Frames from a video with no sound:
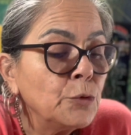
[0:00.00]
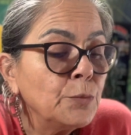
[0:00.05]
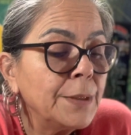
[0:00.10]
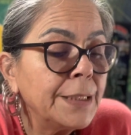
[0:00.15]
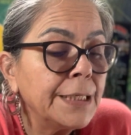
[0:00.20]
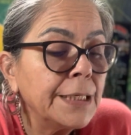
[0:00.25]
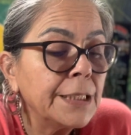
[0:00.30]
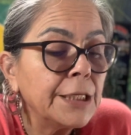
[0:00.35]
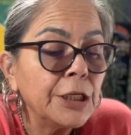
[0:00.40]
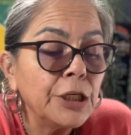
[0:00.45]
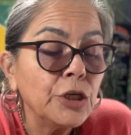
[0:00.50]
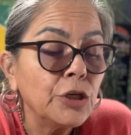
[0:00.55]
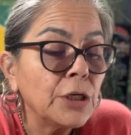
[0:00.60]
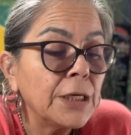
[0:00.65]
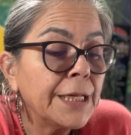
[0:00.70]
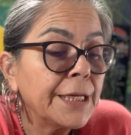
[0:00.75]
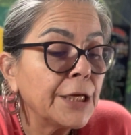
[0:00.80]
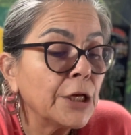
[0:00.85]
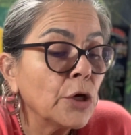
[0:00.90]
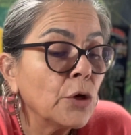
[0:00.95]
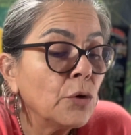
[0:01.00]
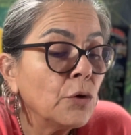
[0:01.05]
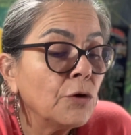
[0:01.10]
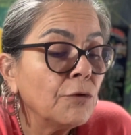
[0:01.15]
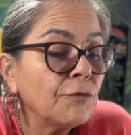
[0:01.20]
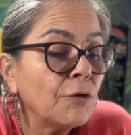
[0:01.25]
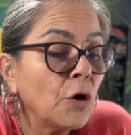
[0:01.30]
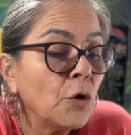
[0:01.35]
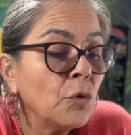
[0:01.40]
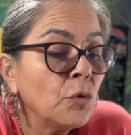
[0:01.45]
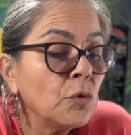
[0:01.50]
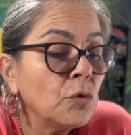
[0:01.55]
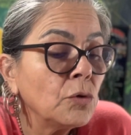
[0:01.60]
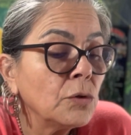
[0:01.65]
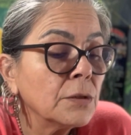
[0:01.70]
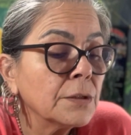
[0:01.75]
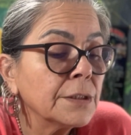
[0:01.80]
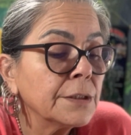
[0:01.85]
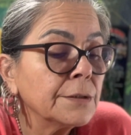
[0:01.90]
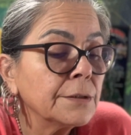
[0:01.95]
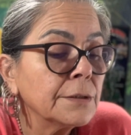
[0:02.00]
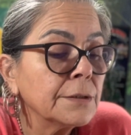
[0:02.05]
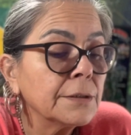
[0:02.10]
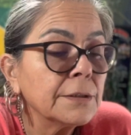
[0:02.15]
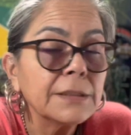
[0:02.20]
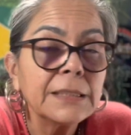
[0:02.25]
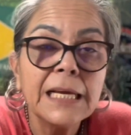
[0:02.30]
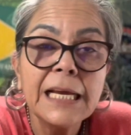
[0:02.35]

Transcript: beginning. You're letting go of old and